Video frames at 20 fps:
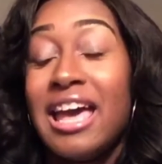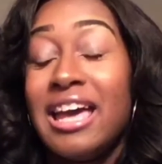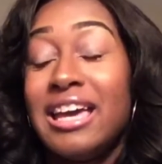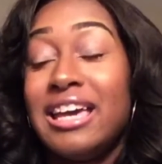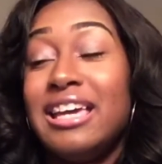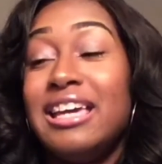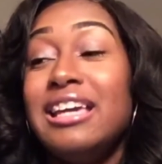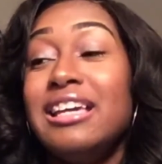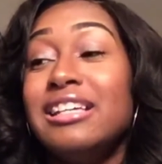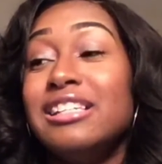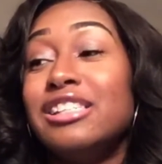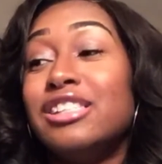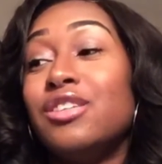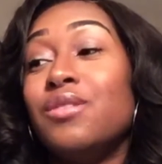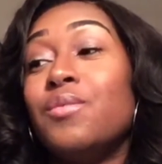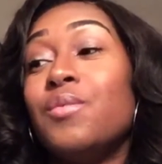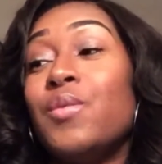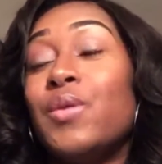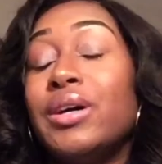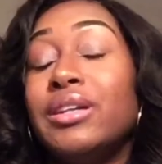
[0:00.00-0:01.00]
He is the
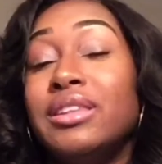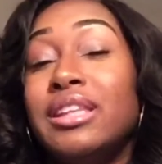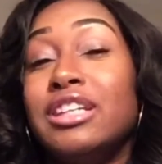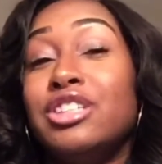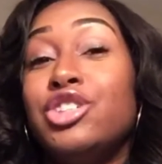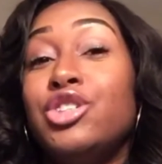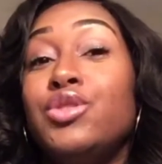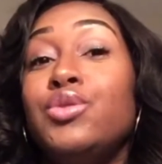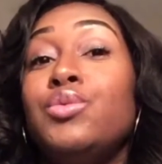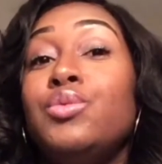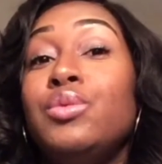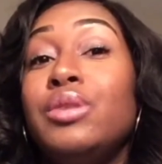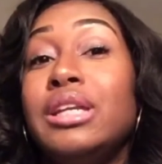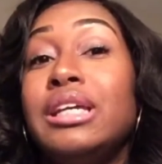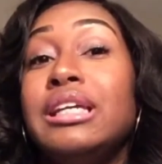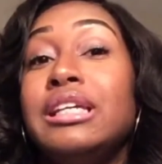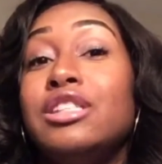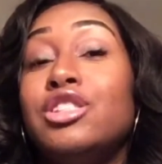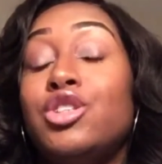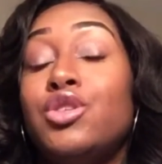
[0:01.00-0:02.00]
one that you
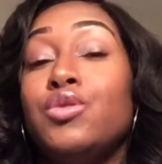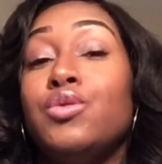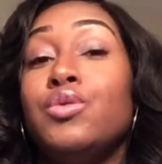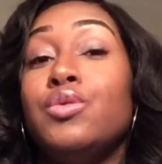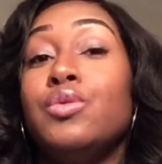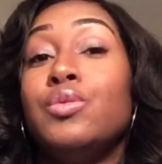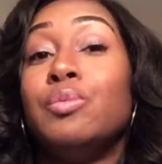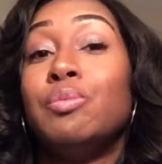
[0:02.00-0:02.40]
need to